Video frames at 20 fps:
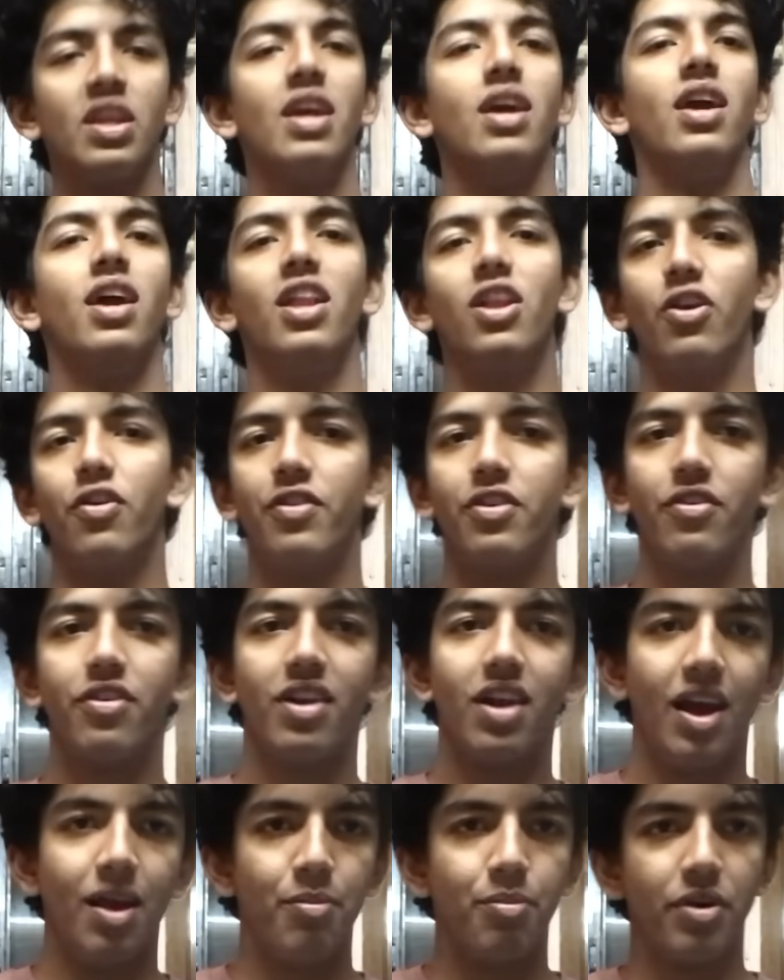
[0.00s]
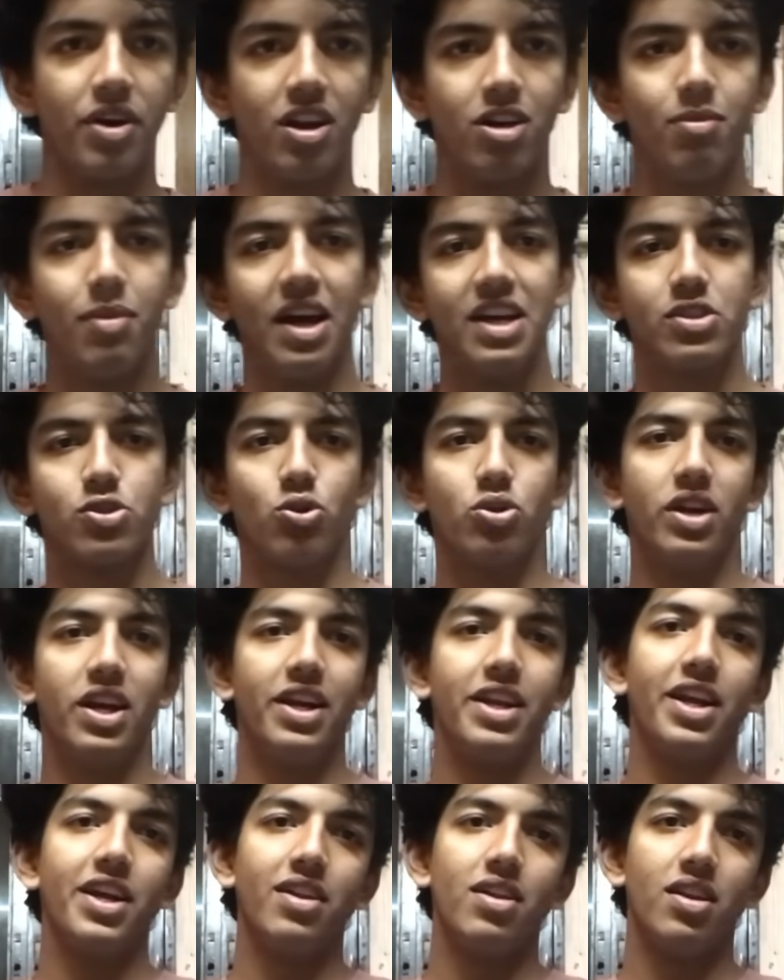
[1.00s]
Hello everyone, I am Param. I scored
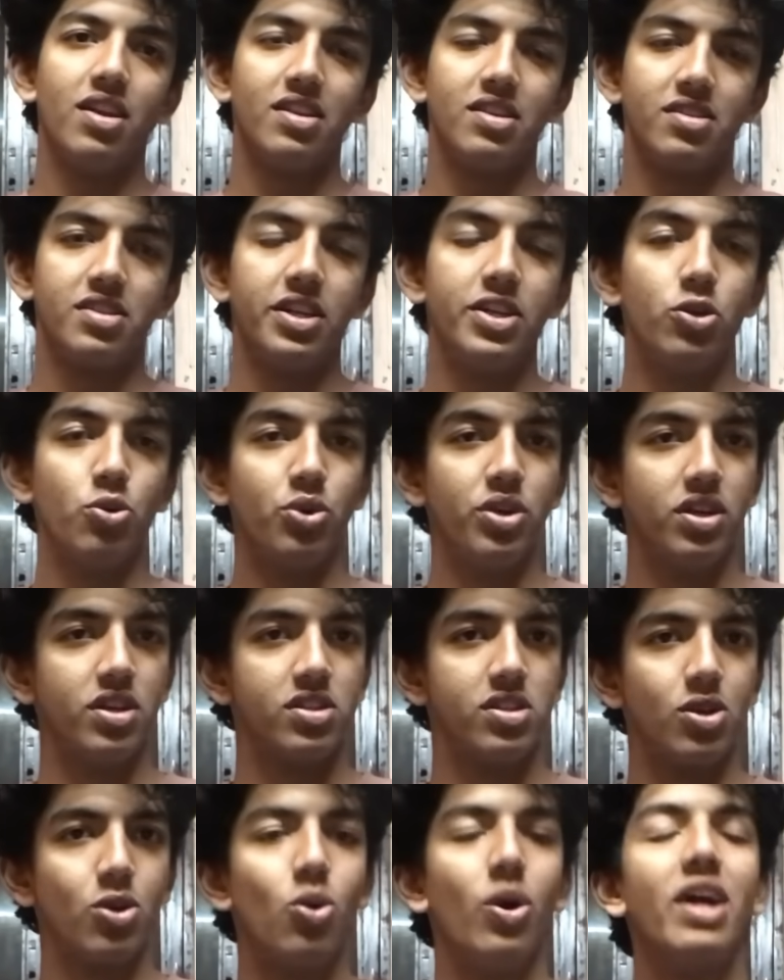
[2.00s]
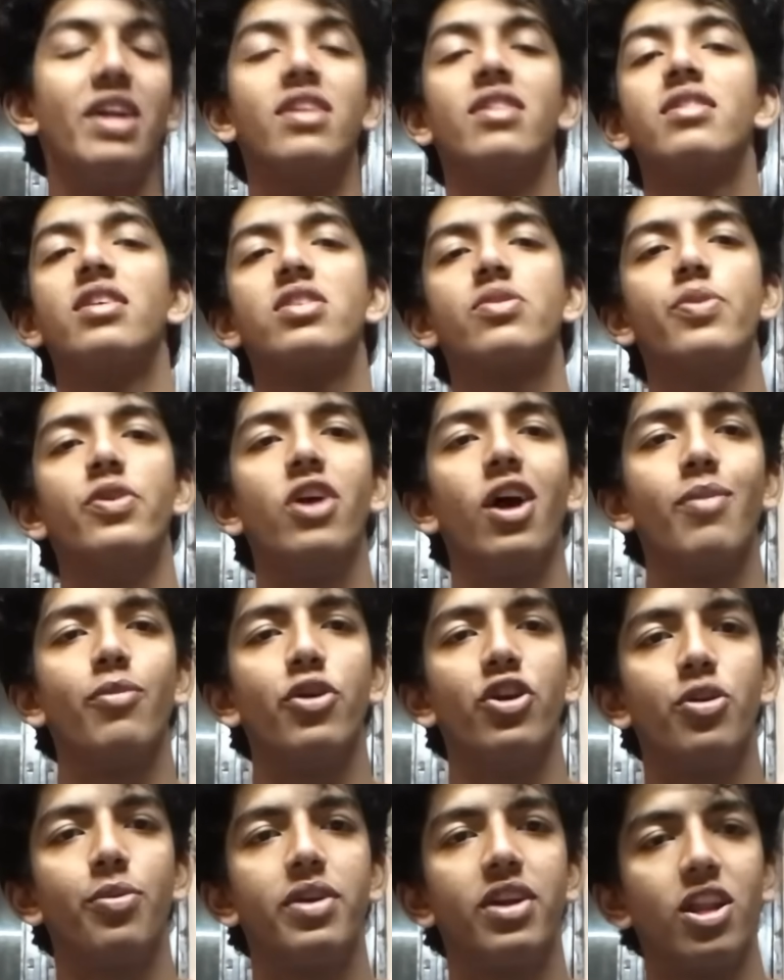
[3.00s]
98 in SST 2 years ago, and in this video I am going
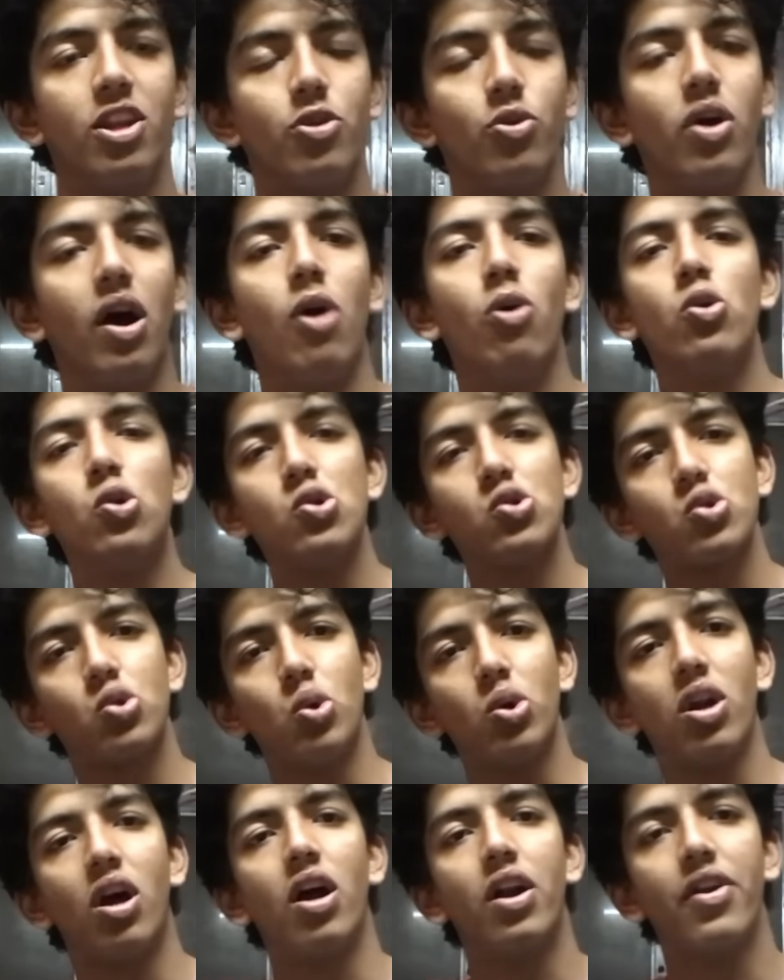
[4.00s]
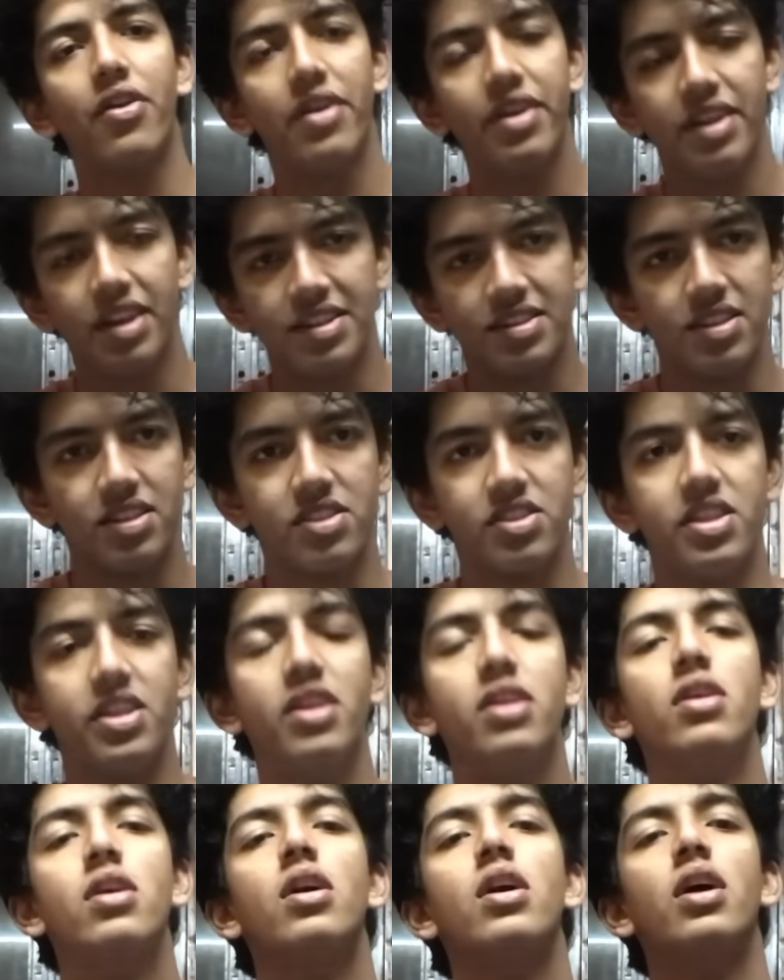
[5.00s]
to be telling you how to score 100 in
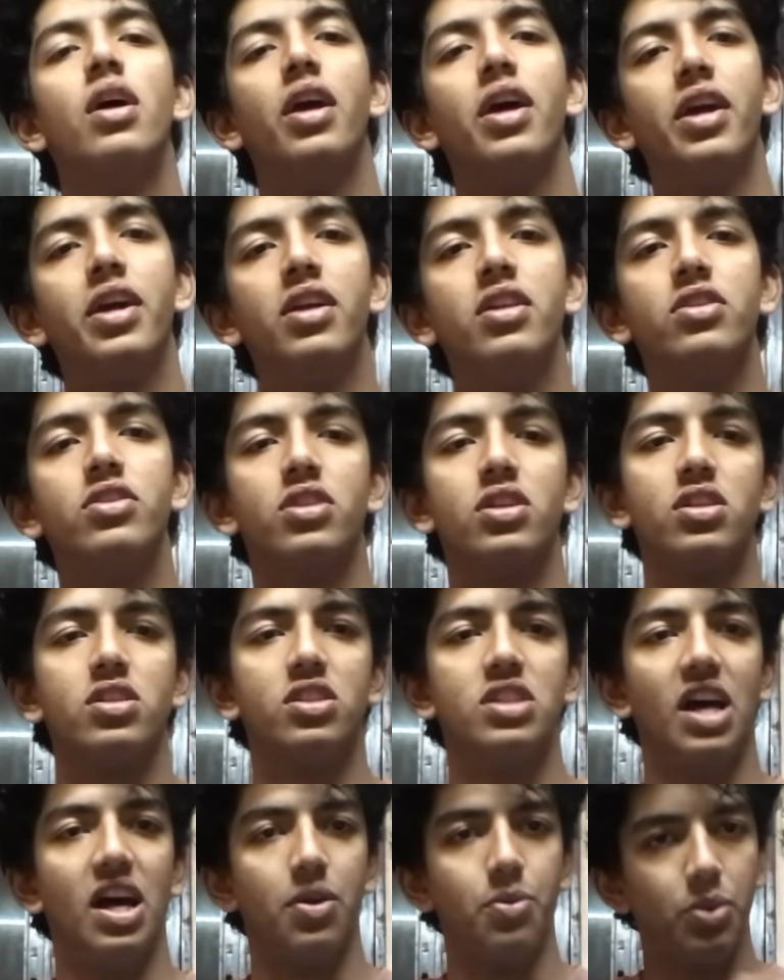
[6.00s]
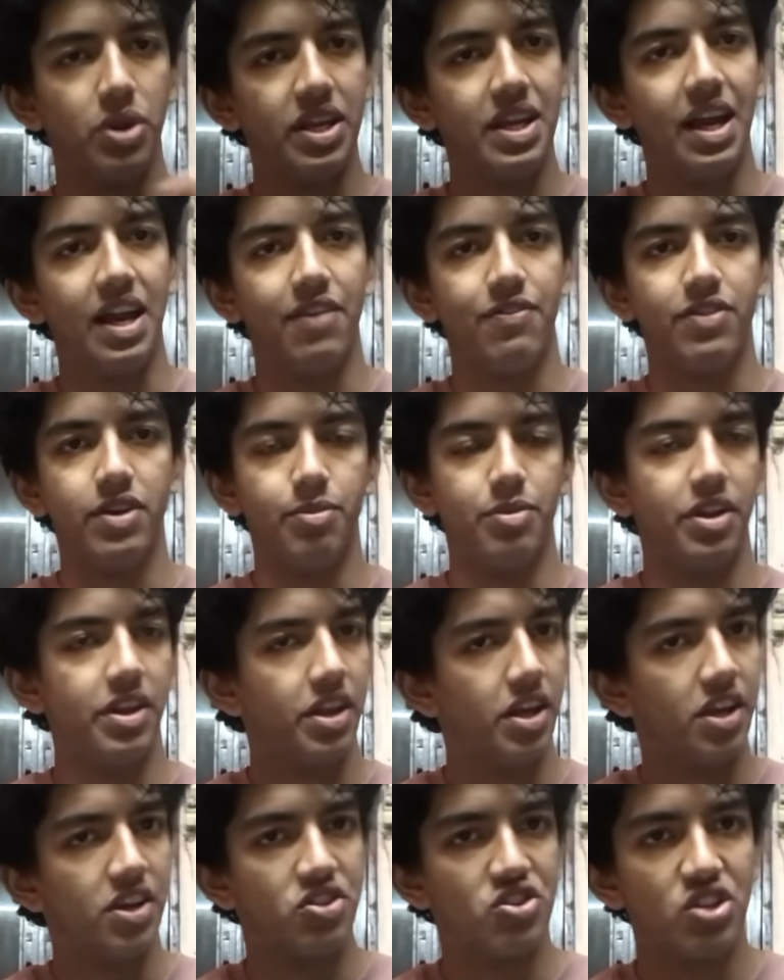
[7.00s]
SST in just January and
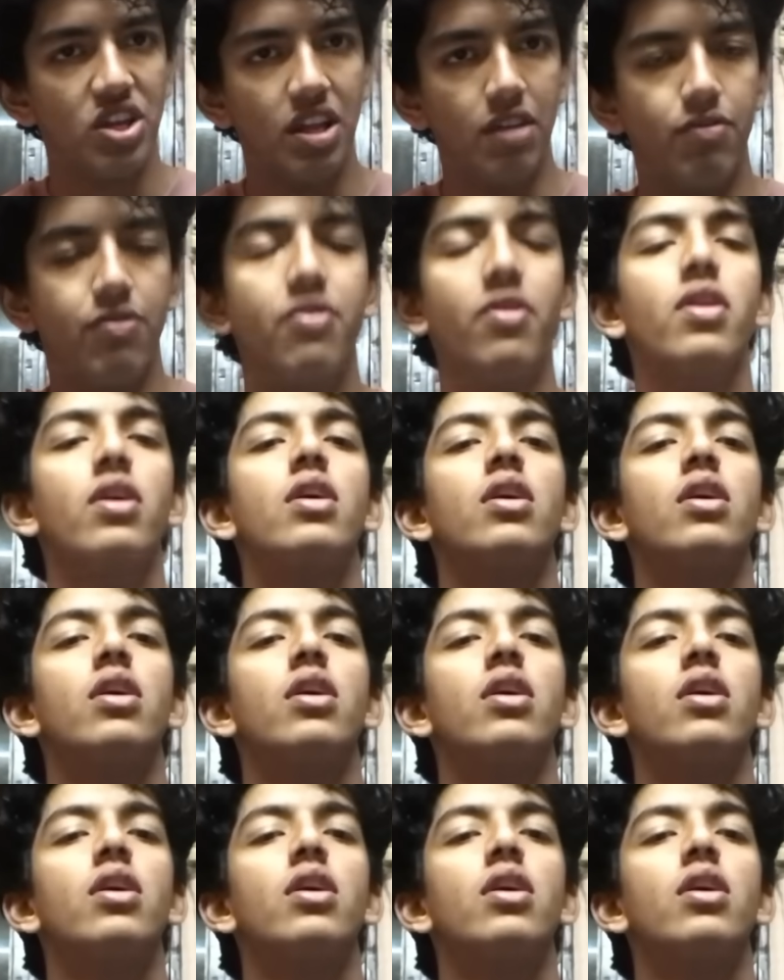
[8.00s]
February itself.